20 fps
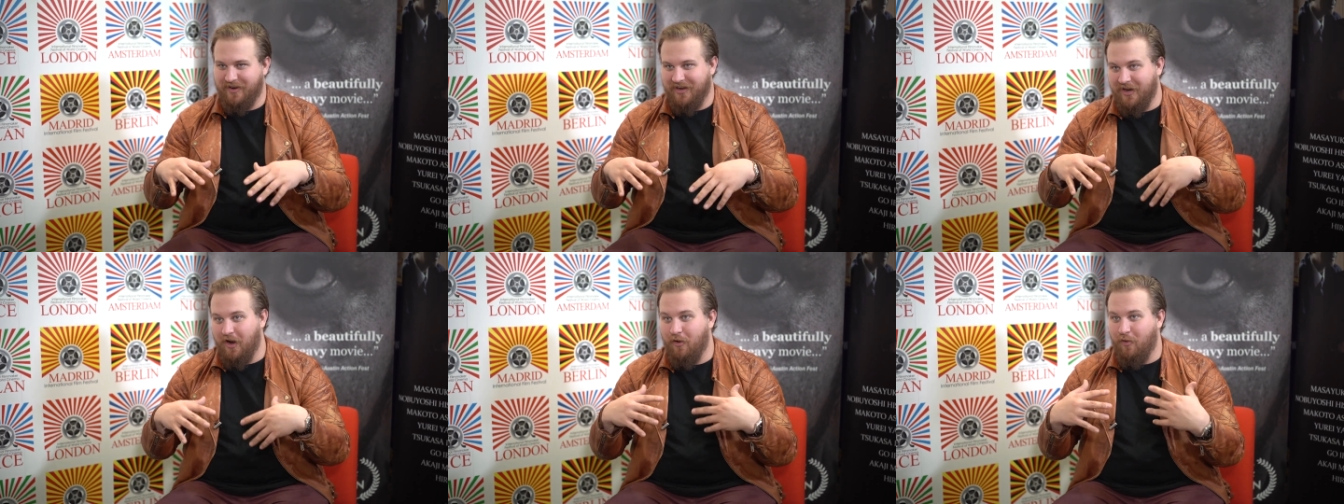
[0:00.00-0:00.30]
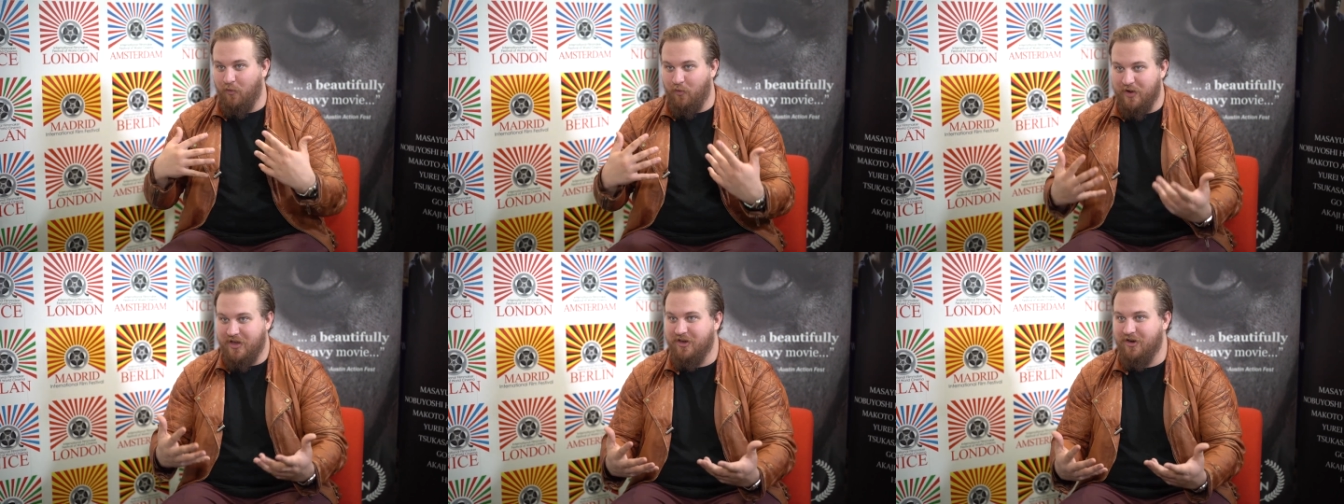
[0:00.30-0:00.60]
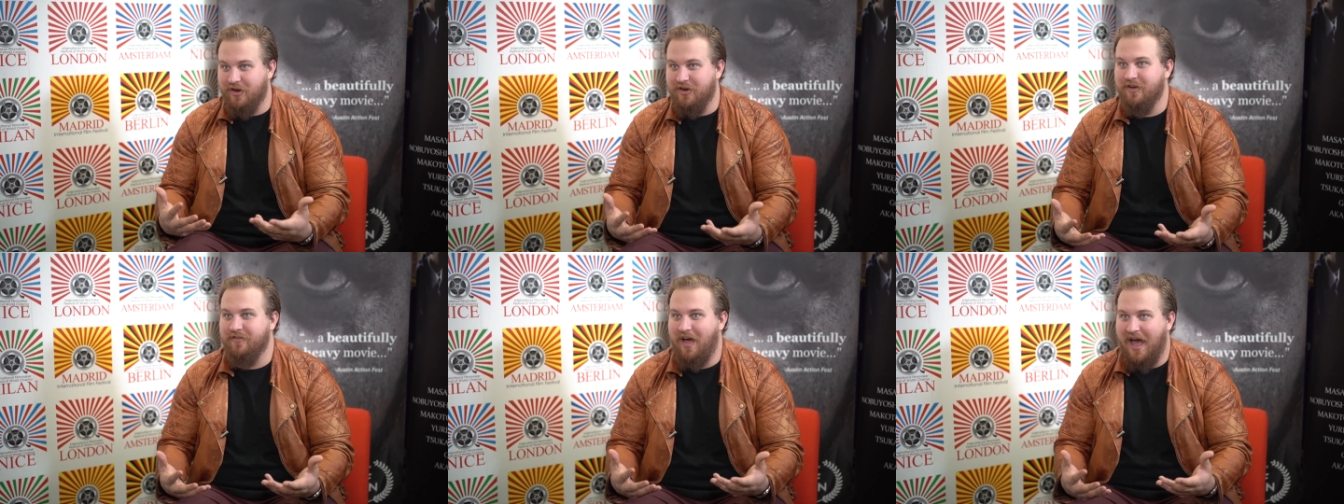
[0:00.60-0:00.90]
You know, we
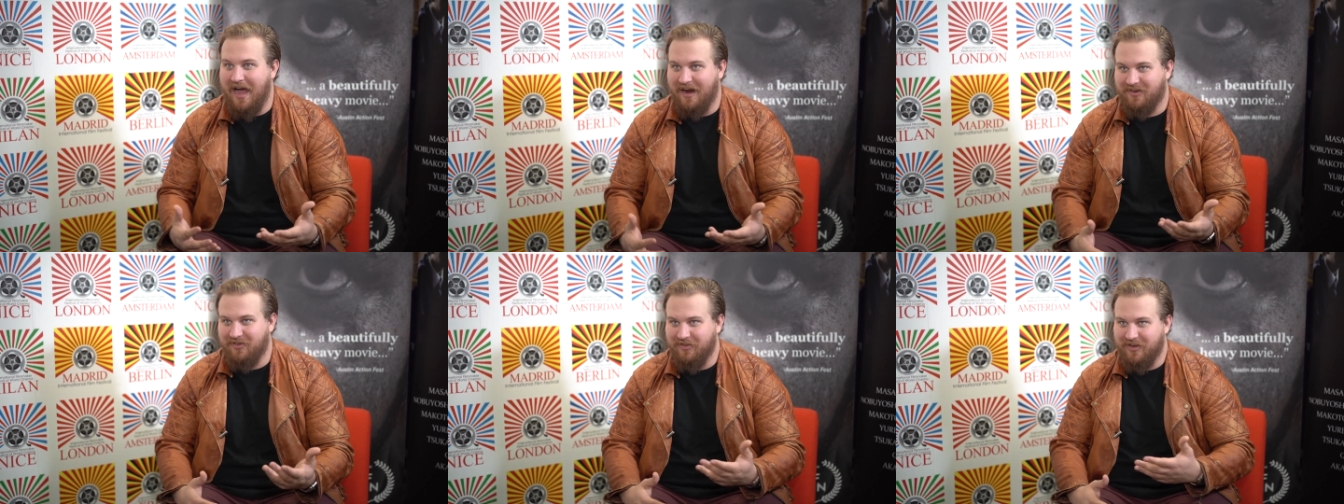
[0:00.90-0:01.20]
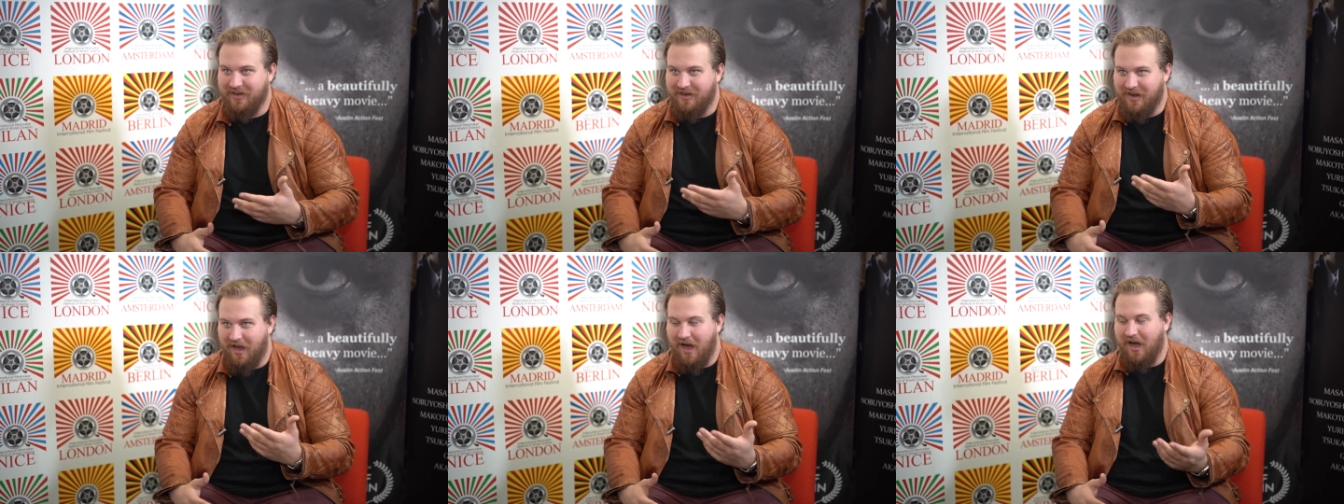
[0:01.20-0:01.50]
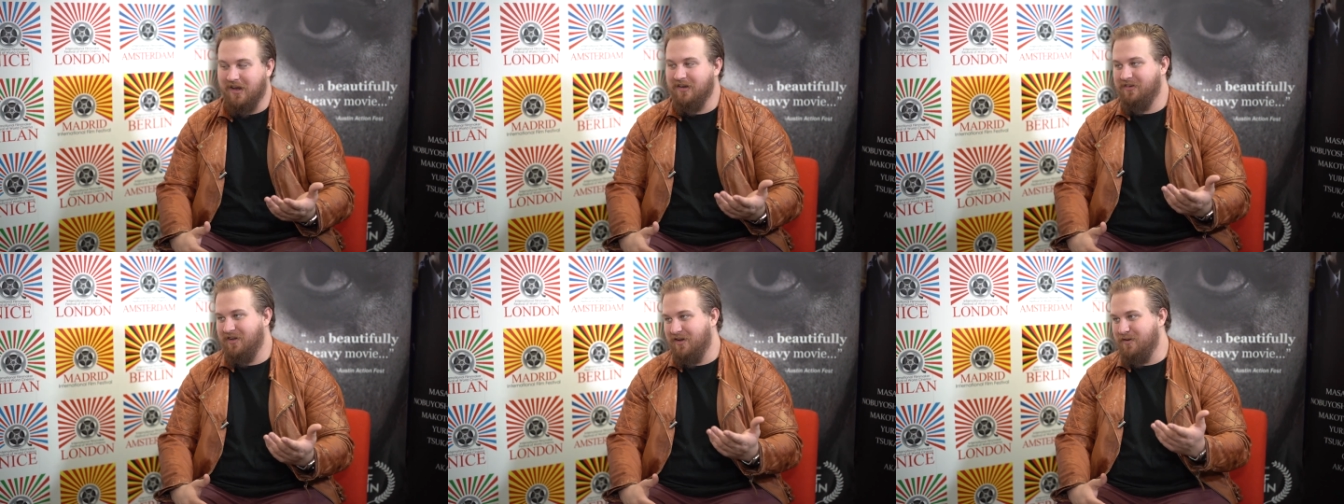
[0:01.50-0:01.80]
could have actually
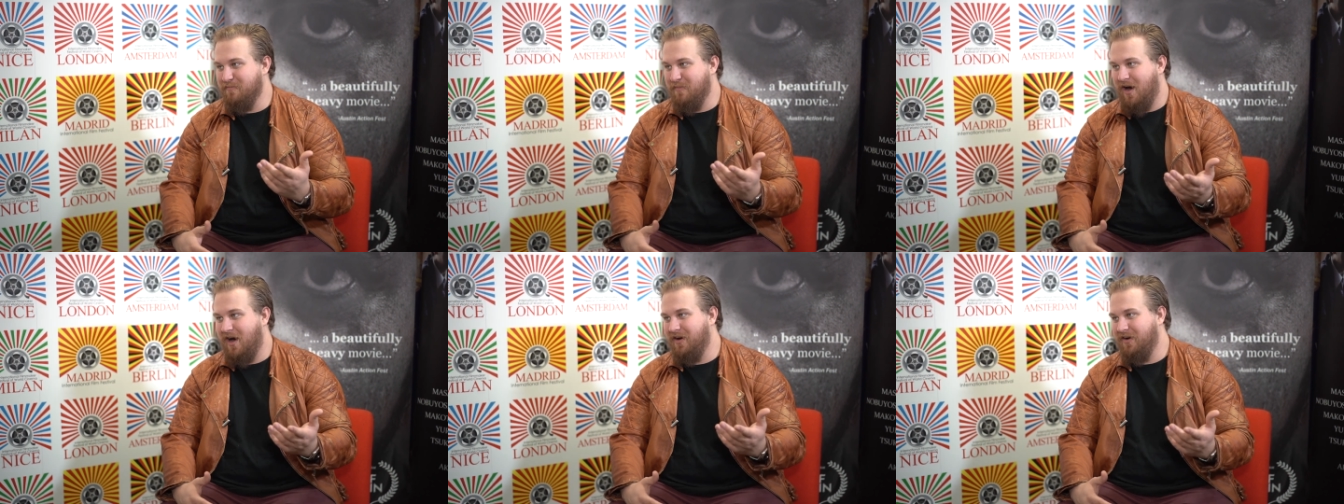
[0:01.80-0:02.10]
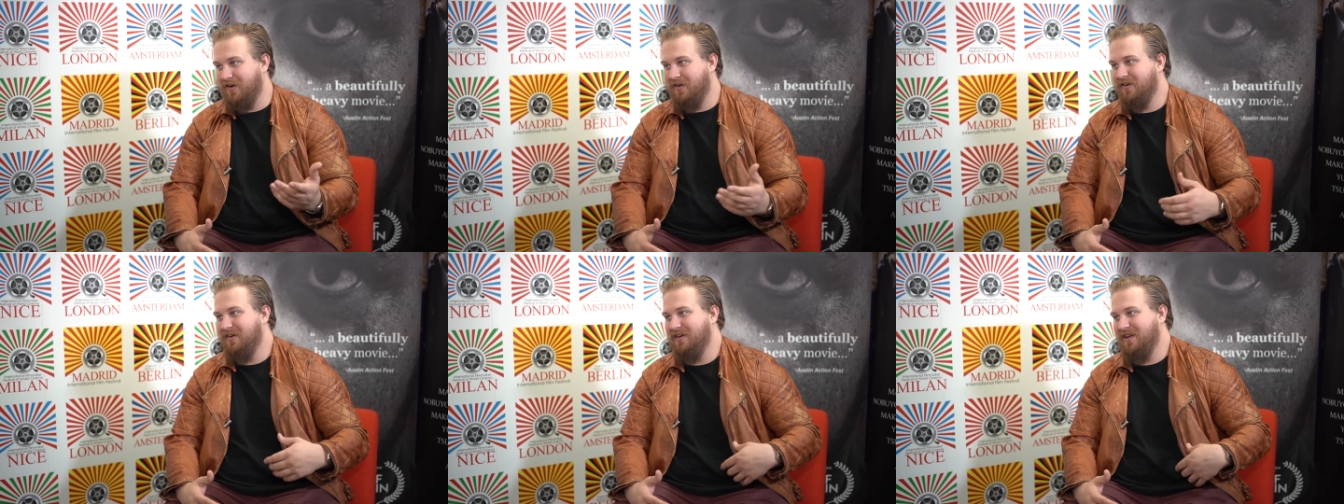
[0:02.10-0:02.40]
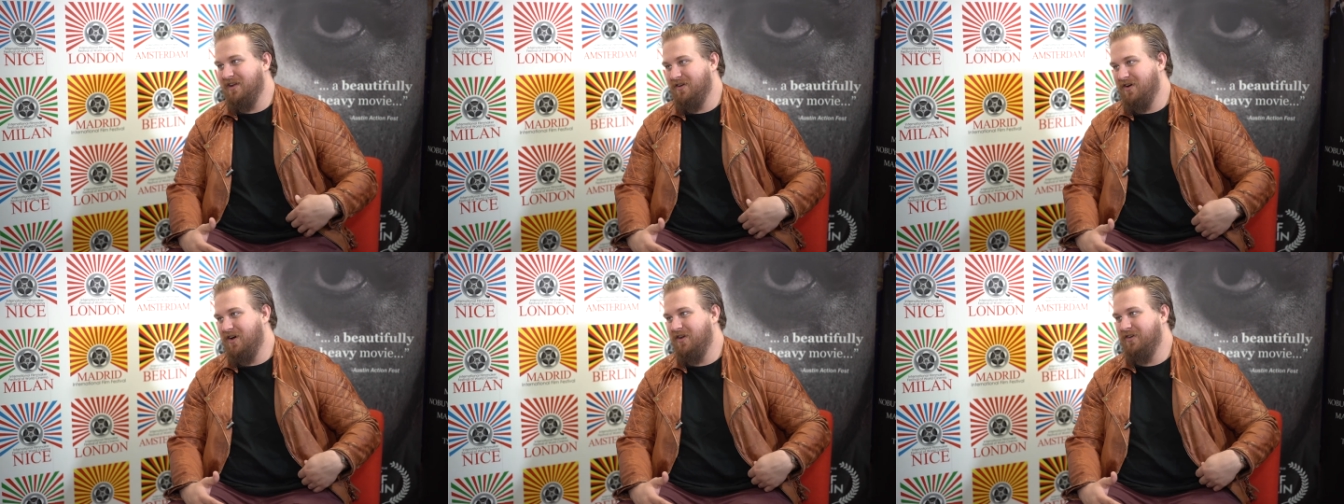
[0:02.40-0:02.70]
not done modern
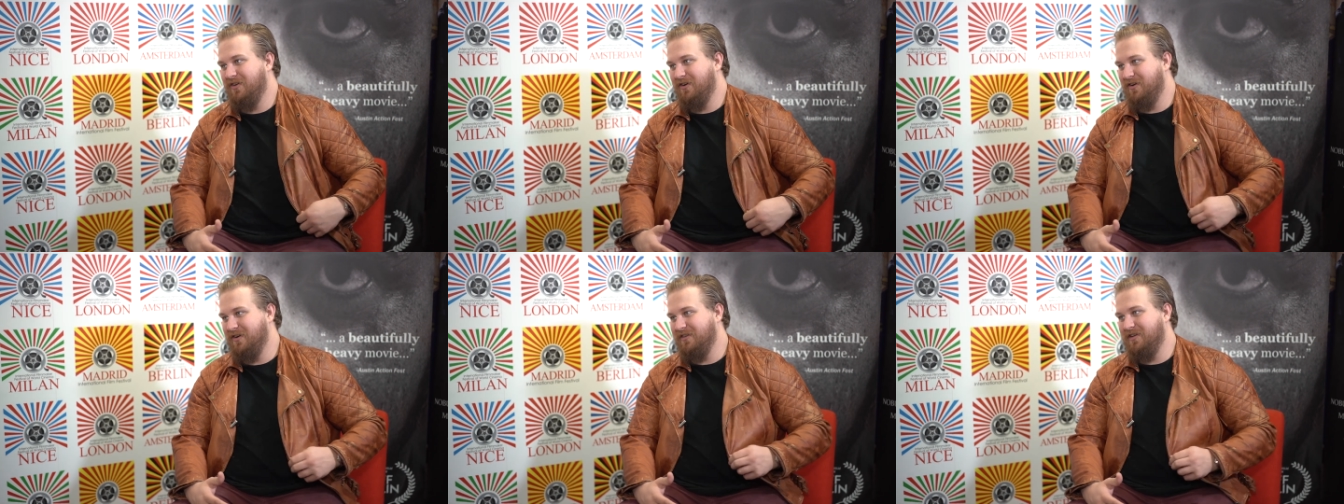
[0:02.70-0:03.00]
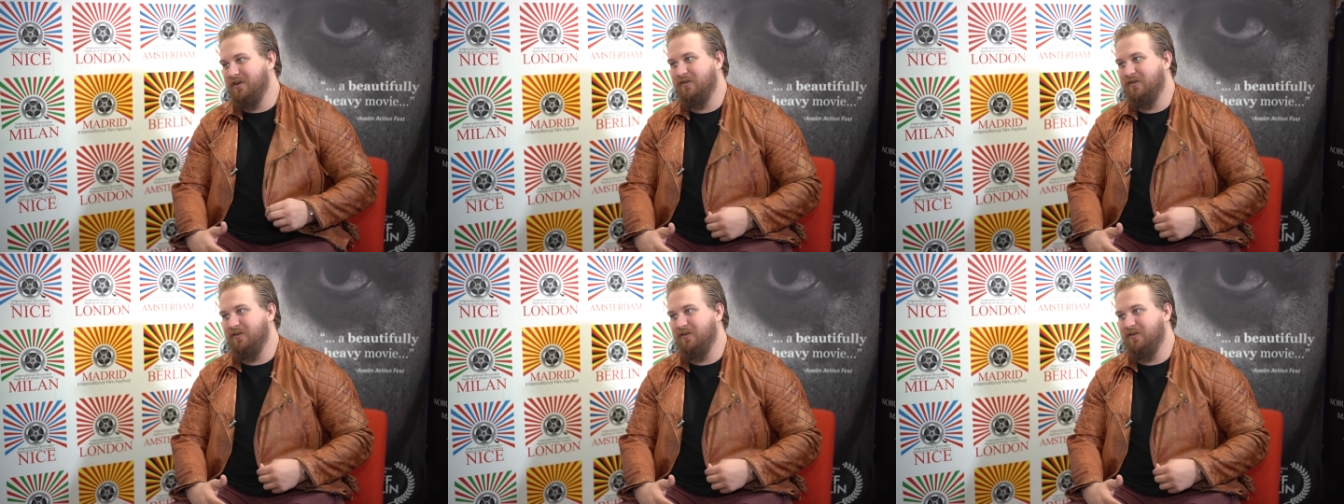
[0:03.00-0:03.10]
in Honduras.